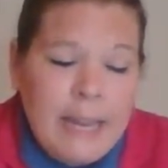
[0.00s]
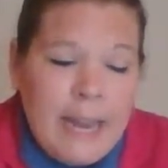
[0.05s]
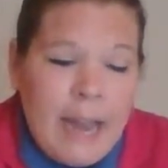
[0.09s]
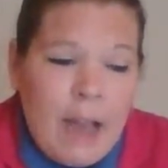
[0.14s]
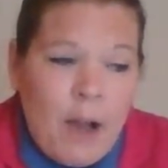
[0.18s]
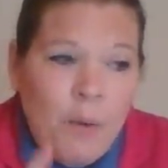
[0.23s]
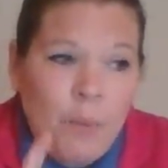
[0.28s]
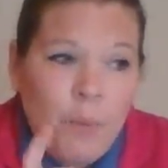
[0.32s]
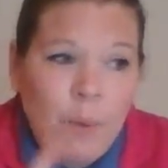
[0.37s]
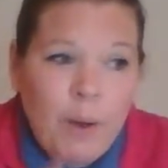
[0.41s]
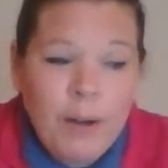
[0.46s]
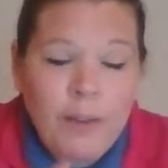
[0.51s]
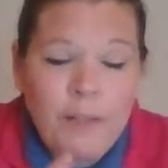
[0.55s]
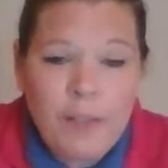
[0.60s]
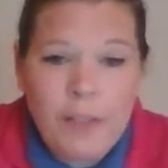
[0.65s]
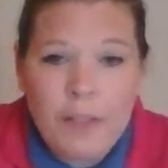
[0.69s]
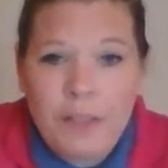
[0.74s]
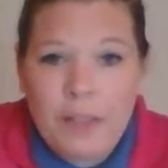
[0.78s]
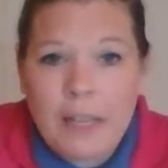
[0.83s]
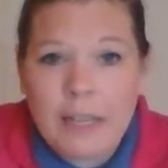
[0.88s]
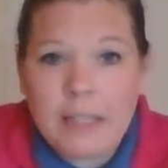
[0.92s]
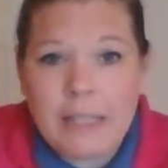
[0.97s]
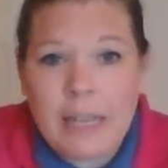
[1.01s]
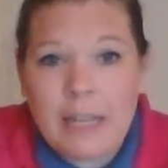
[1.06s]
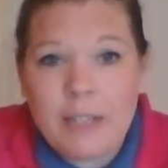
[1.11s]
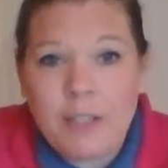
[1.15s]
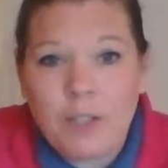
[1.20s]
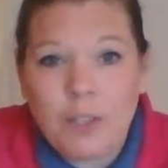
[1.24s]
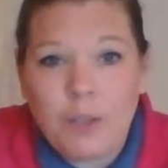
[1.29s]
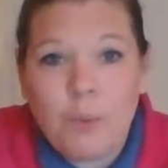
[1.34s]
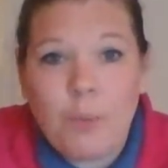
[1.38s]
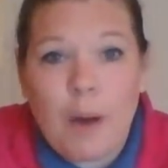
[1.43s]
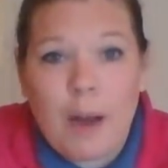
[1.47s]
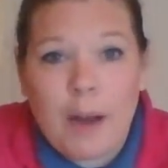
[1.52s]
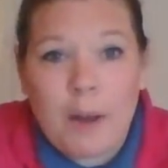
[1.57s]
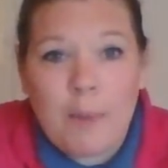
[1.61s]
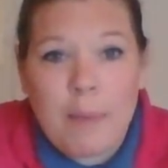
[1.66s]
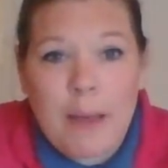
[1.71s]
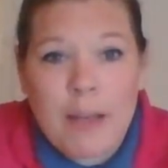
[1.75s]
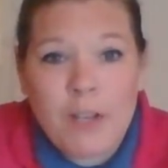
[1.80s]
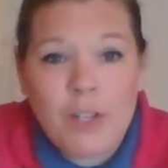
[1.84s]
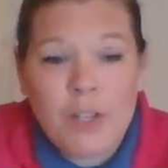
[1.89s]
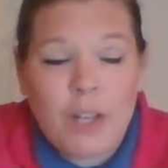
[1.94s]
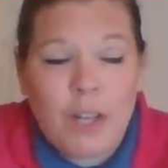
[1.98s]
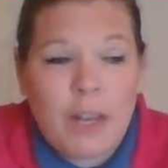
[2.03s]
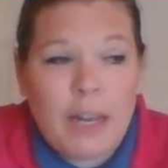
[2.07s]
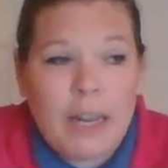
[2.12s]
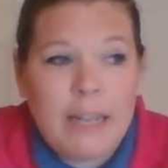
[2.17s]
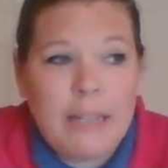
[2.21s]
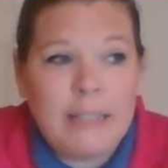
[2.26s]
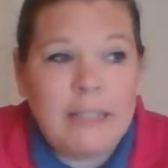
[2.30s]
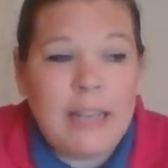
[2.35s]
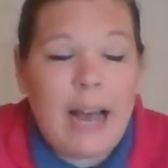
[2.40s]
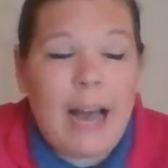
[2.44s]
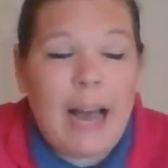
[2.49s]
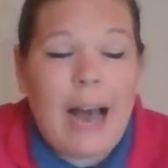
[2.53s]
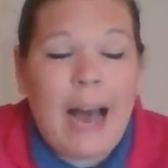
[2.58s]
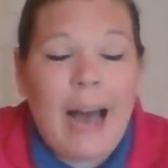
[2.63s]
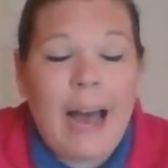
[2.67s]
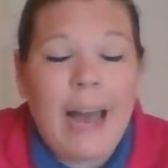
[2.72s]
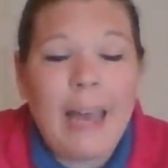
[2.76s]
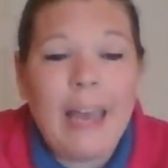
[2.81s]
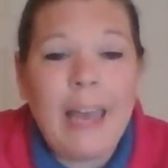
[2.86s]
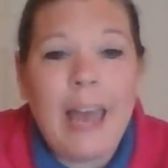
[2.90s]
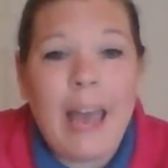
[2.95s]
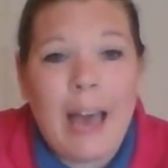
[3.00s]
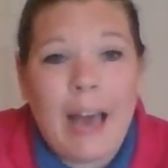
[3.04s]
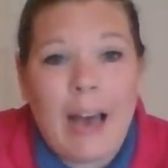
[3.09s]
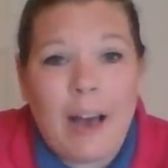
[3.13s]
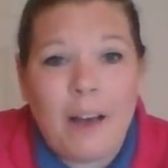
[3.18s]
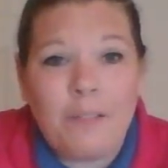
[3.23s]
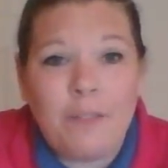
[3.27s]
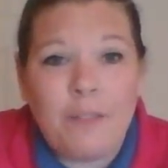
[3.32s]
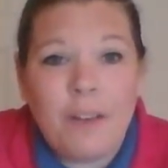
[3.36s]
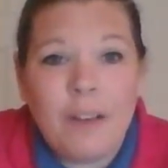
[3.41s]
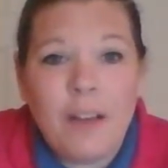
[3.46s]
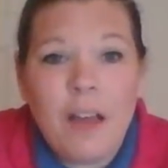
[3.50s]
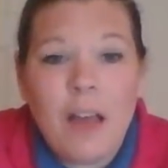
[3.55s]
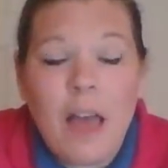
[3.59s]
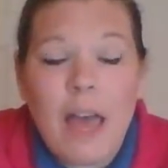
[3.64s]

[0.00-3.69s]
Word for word: Now, one of the things I do want to mention is I have